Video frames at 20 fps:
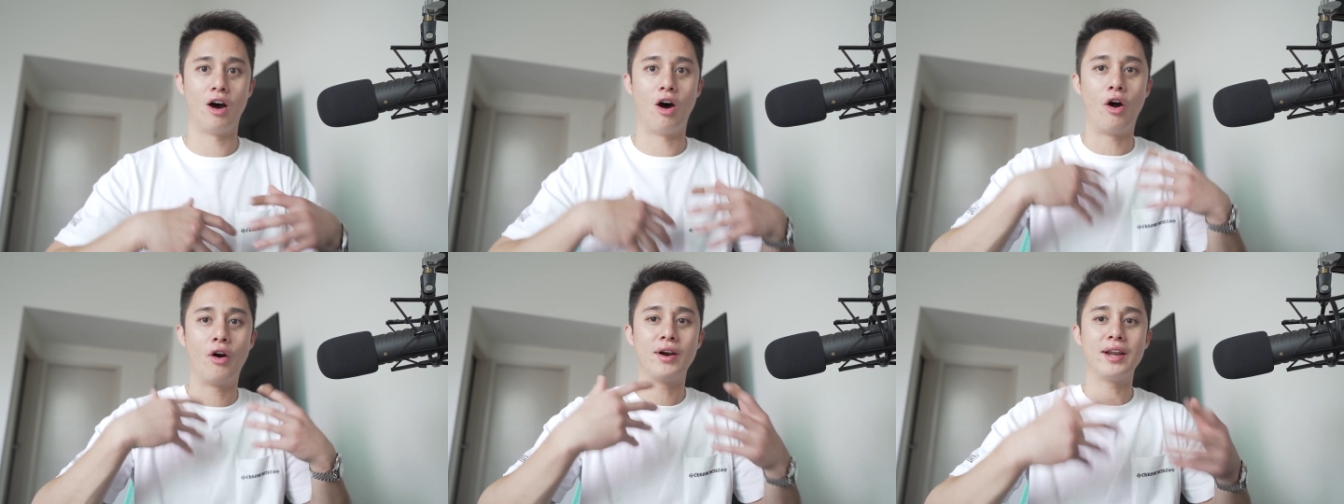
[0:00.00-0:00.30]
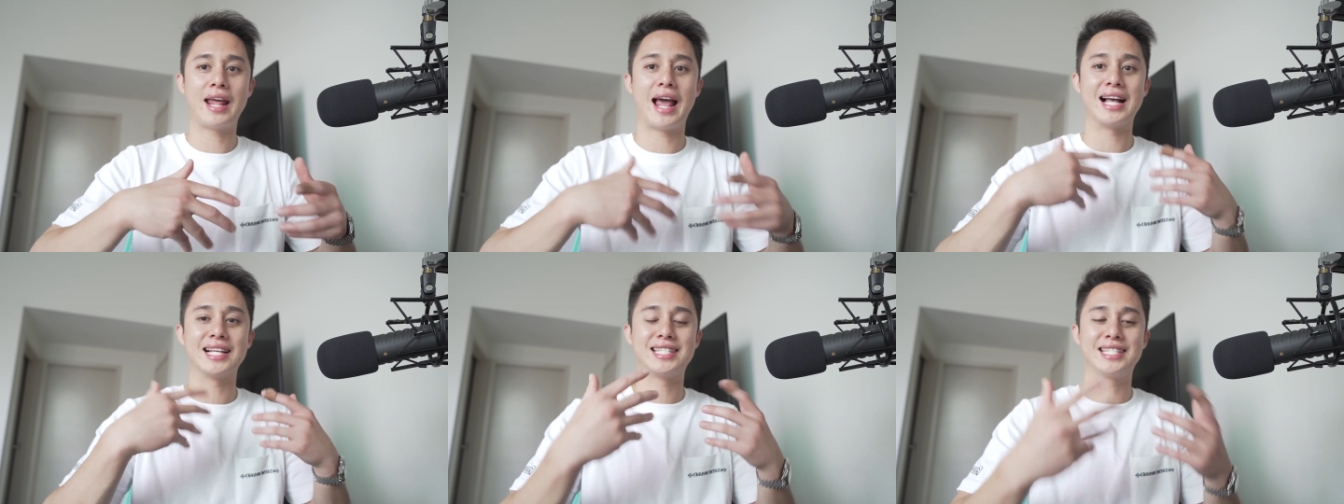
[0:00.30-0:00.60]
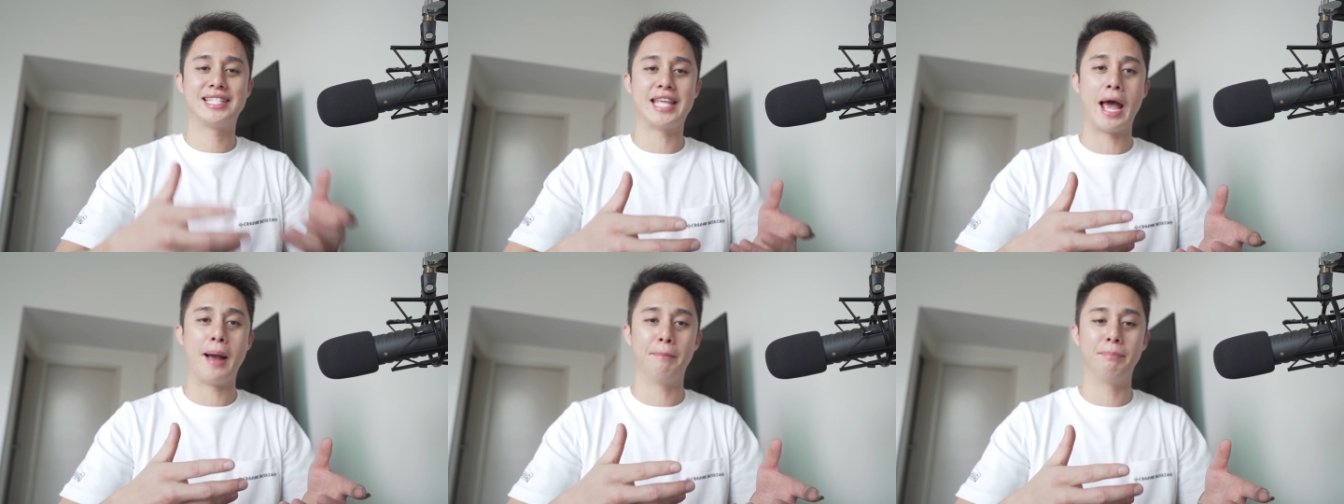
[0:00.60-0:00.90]
already has
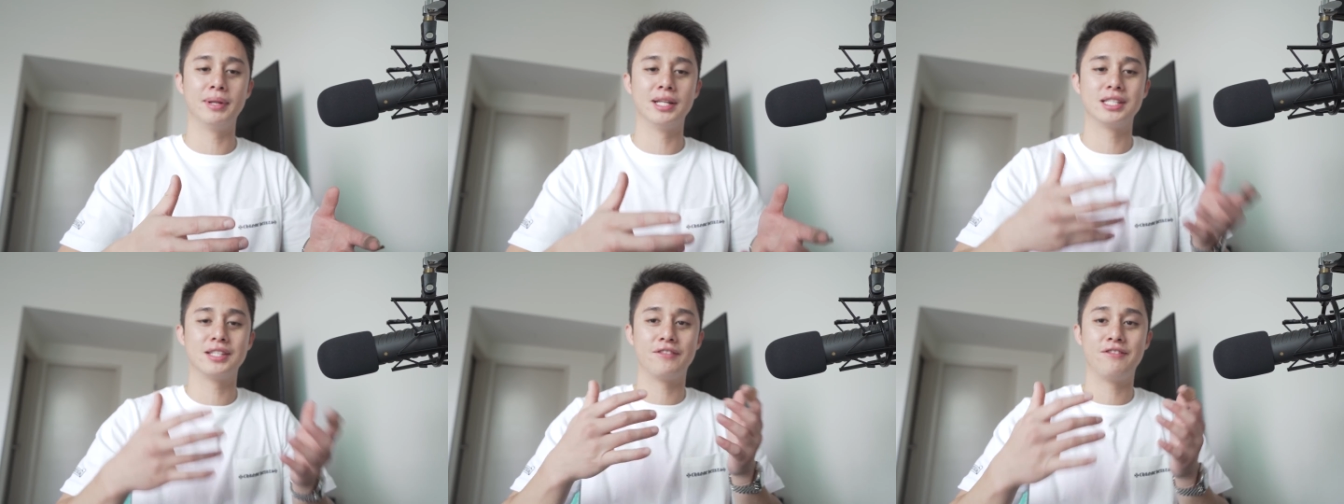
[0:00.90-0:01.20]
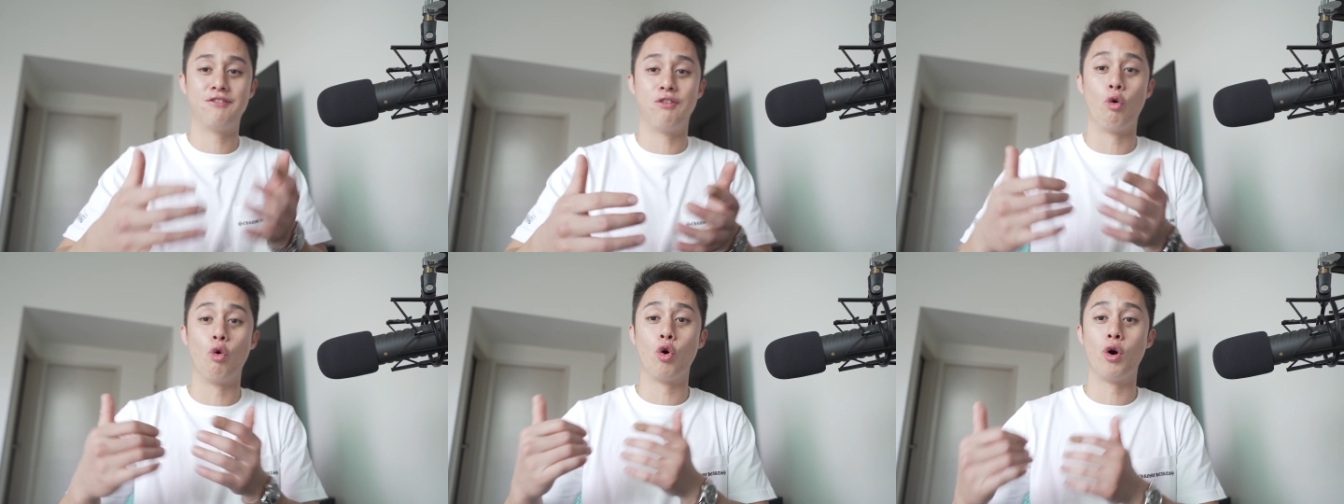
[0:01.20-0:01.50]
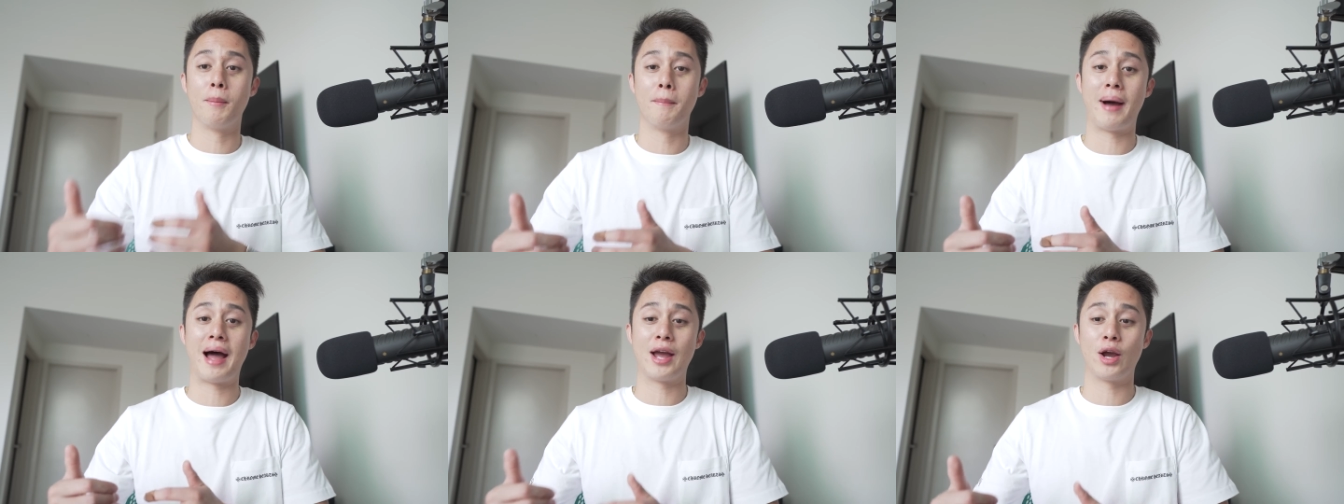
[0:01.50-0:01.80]
templates
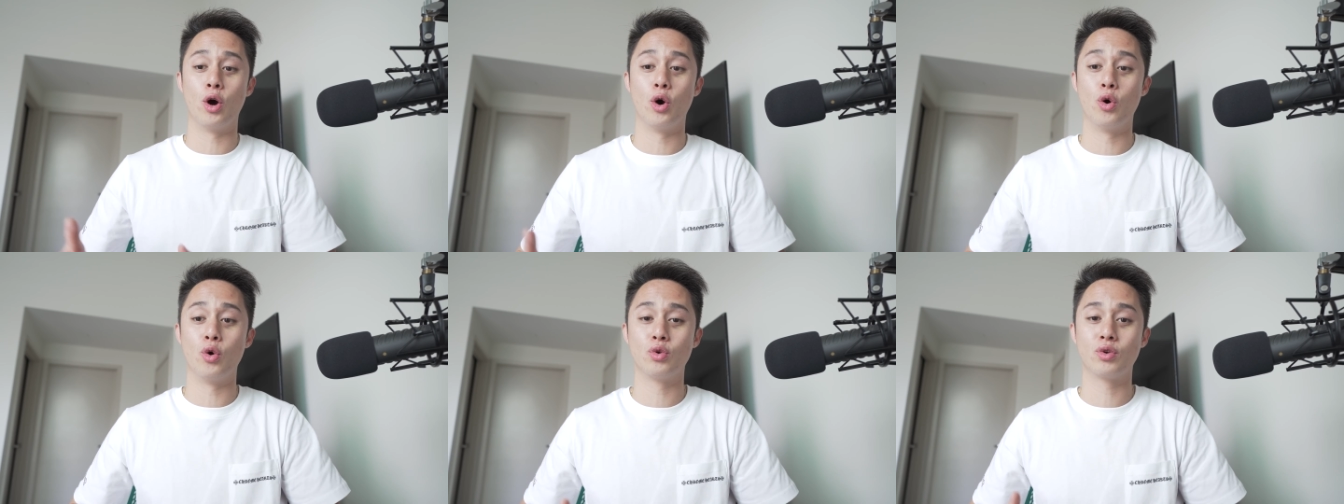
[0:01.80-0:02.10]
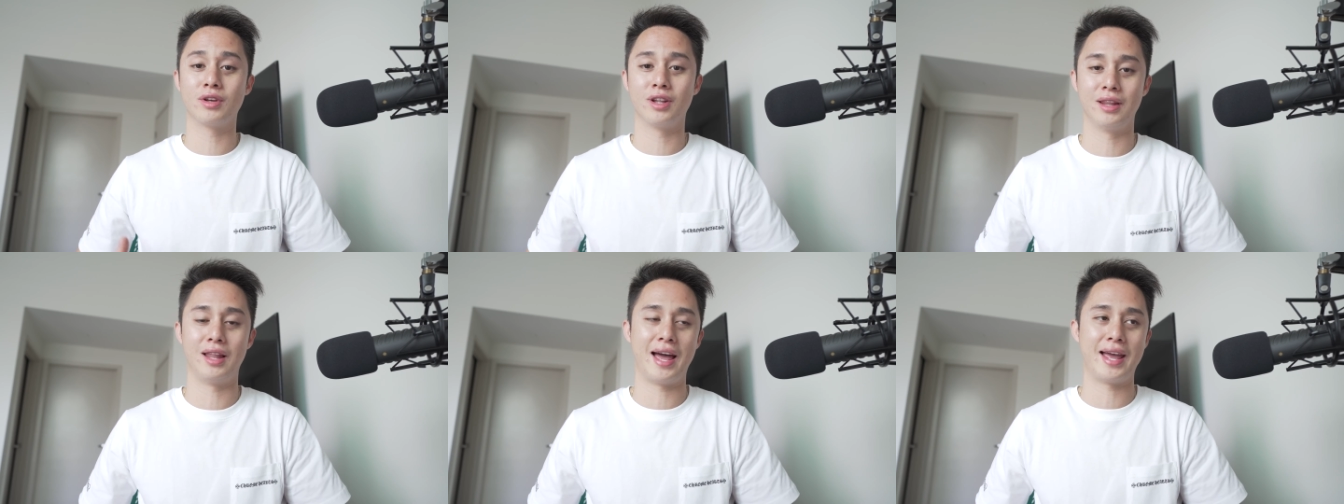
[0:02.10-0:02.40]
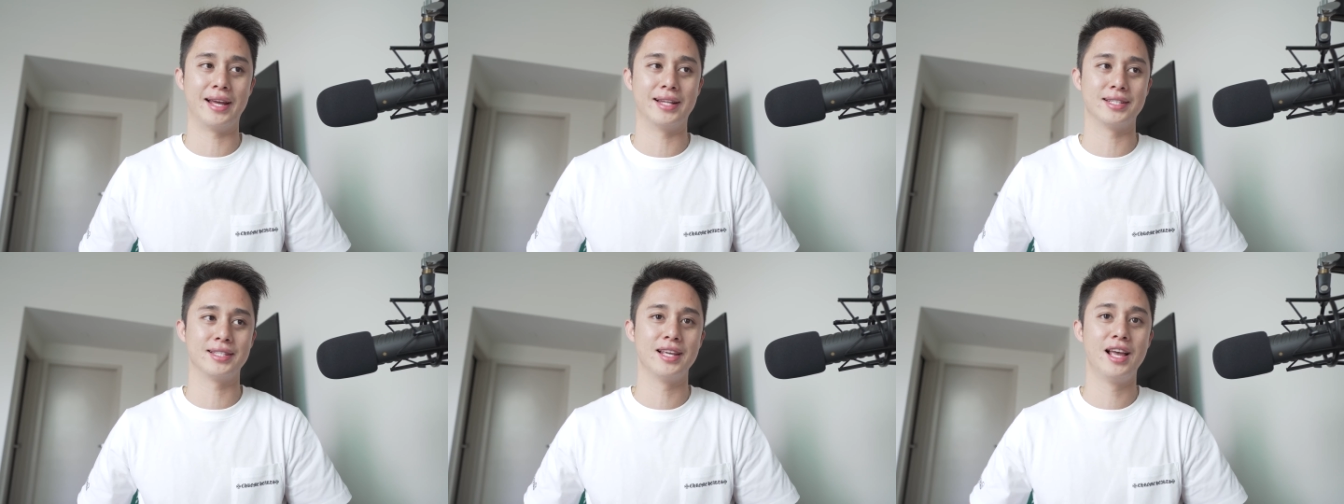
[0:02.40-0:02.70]
for my own
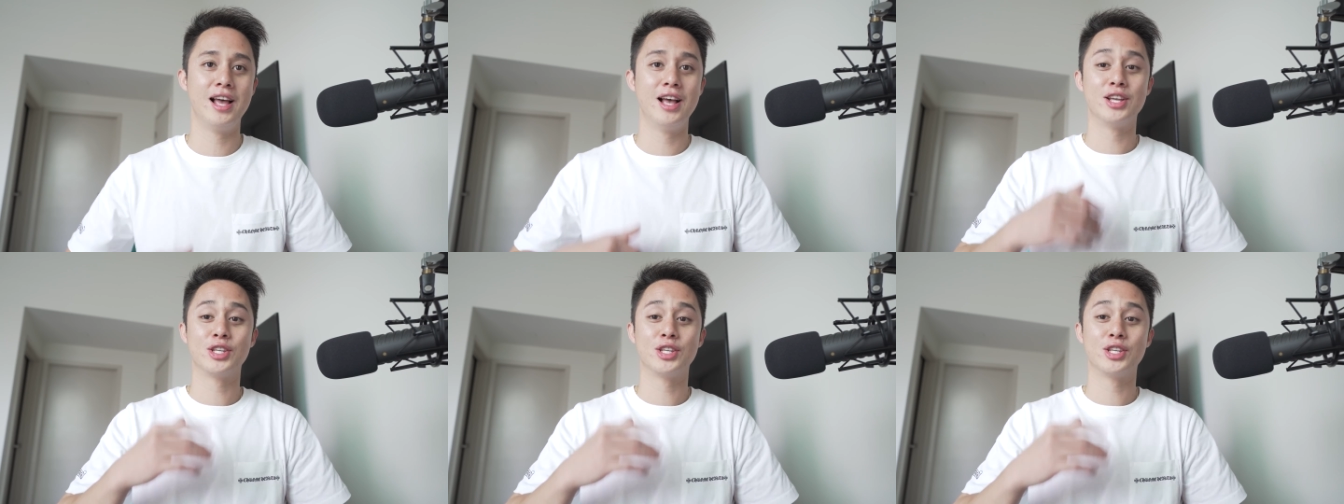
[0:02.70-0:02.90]
clients.